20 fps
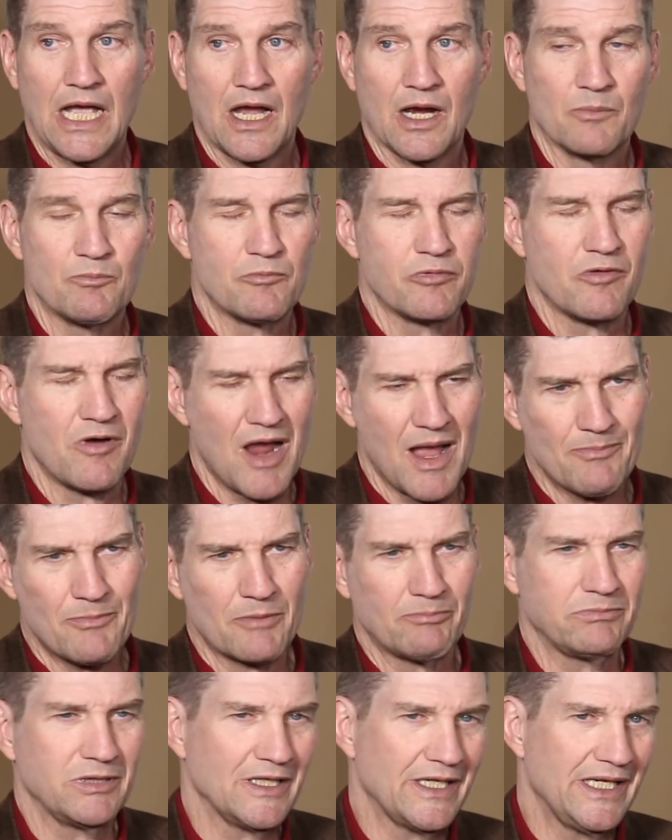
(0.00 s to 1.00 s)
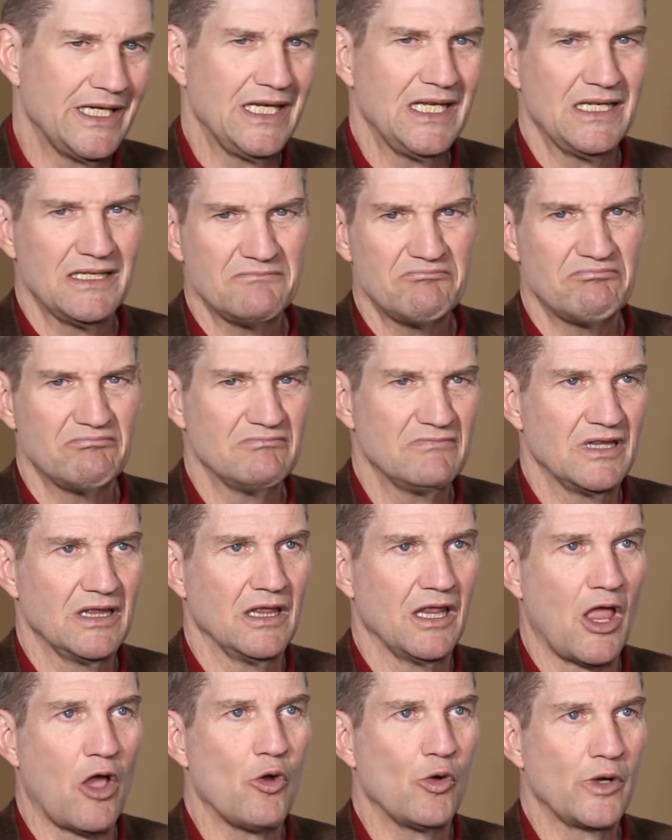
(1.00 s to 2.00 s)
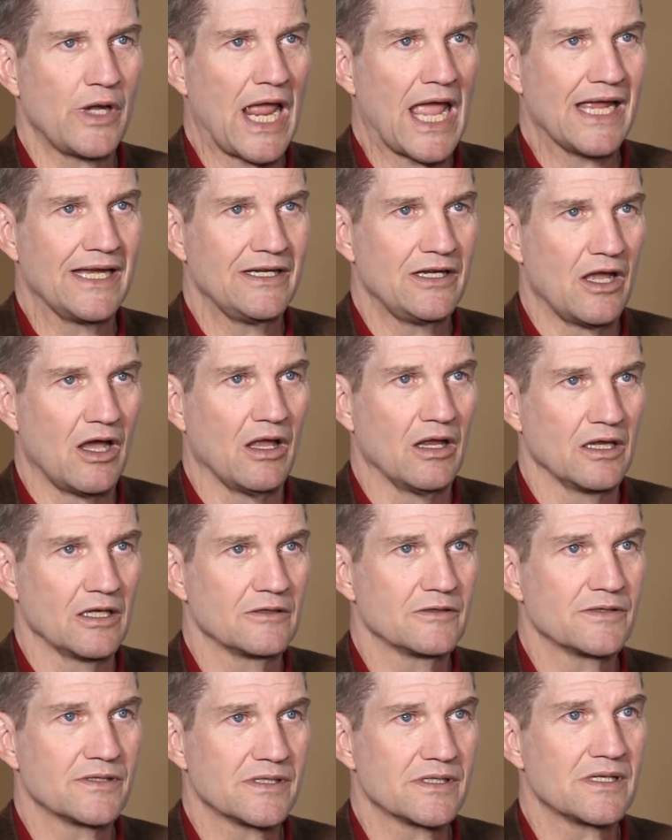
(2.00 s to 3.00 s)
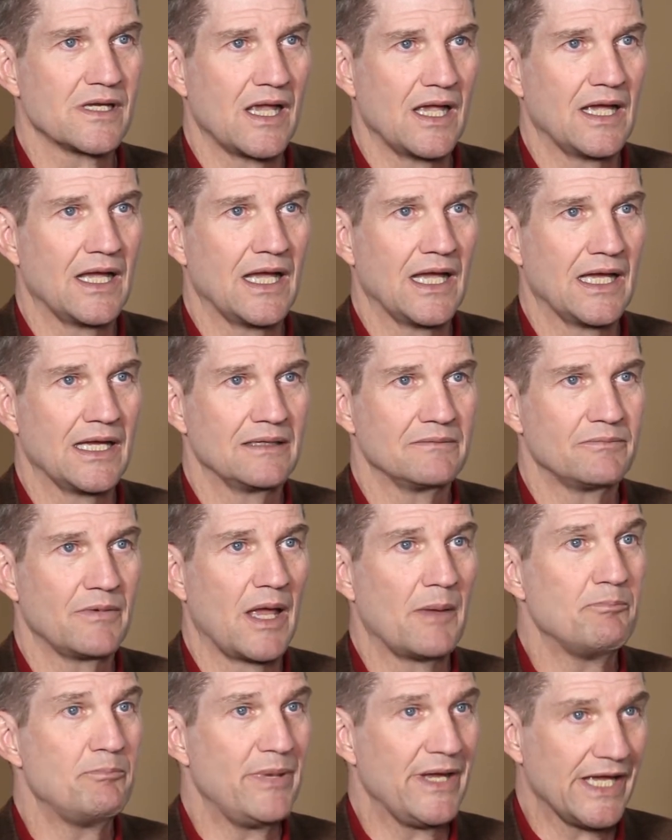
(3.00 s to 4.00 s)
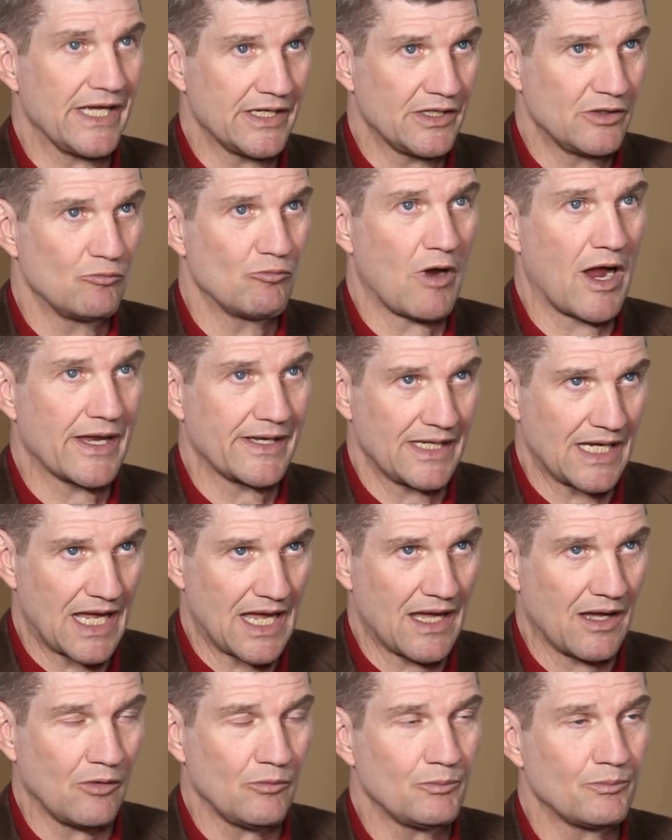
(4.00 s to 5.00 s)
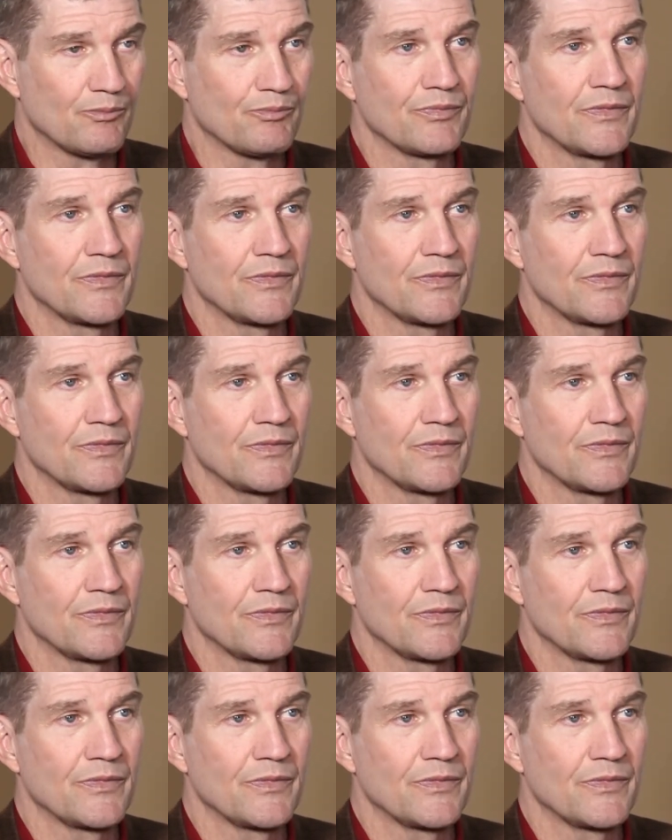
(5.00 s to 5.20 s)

are probably low $9 uh, bid right now.